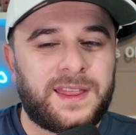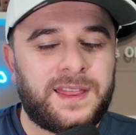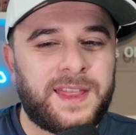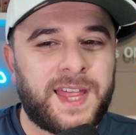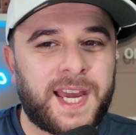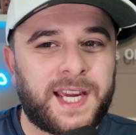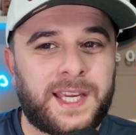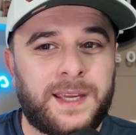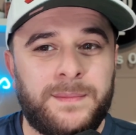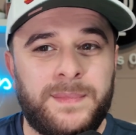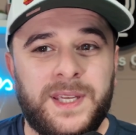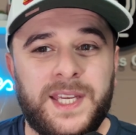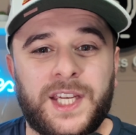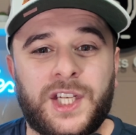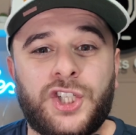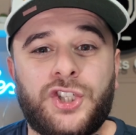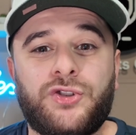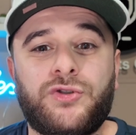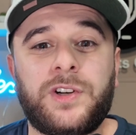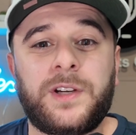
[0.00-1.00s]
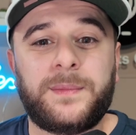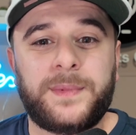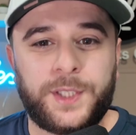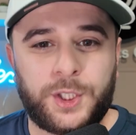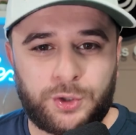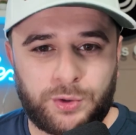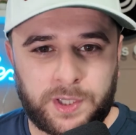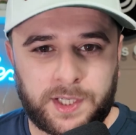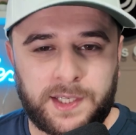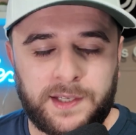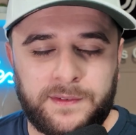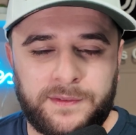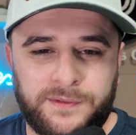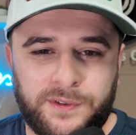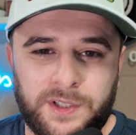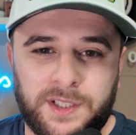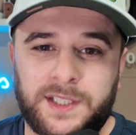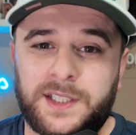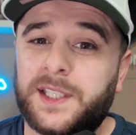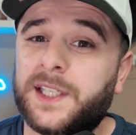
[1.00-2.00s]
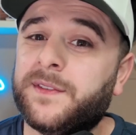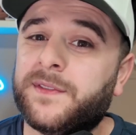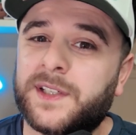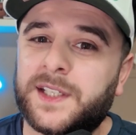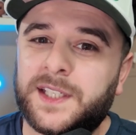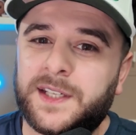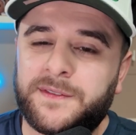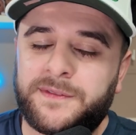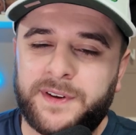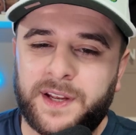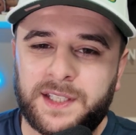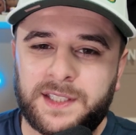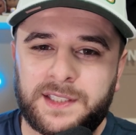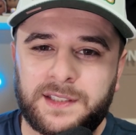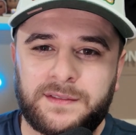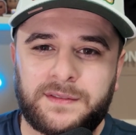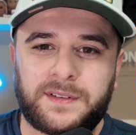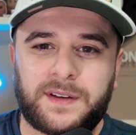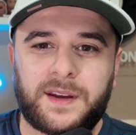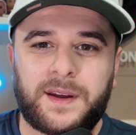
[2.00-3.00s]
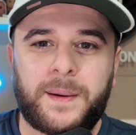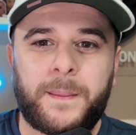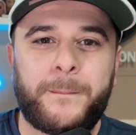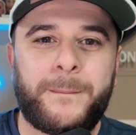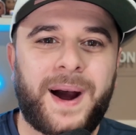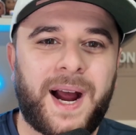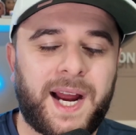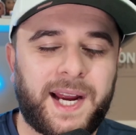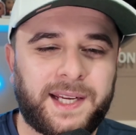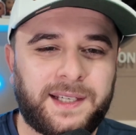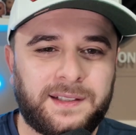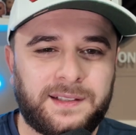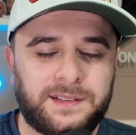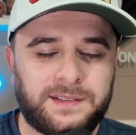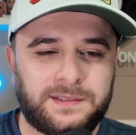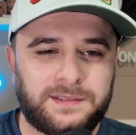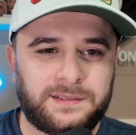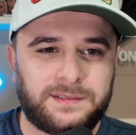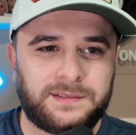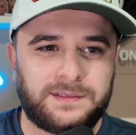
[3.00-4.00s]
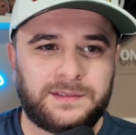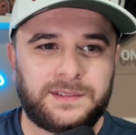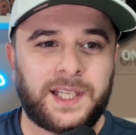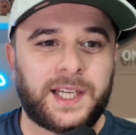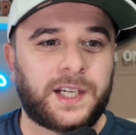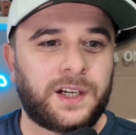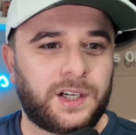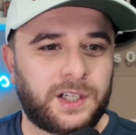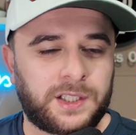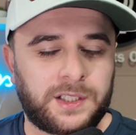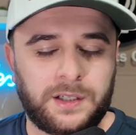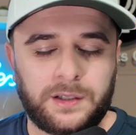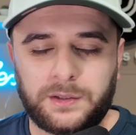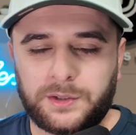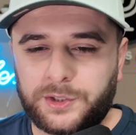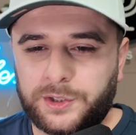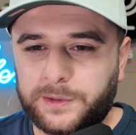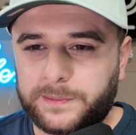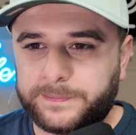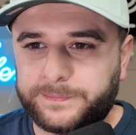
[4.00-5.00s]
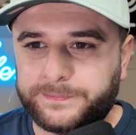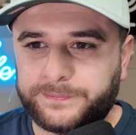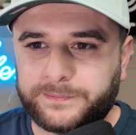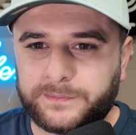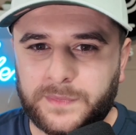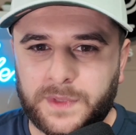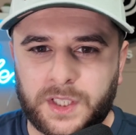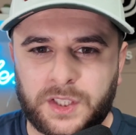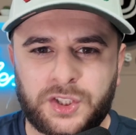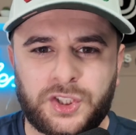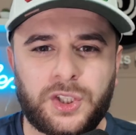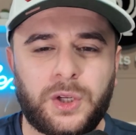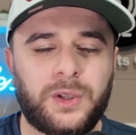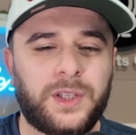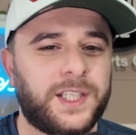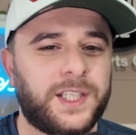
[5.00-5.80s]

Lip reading: that could be extremely tricky for even a defensive mind like our coach. So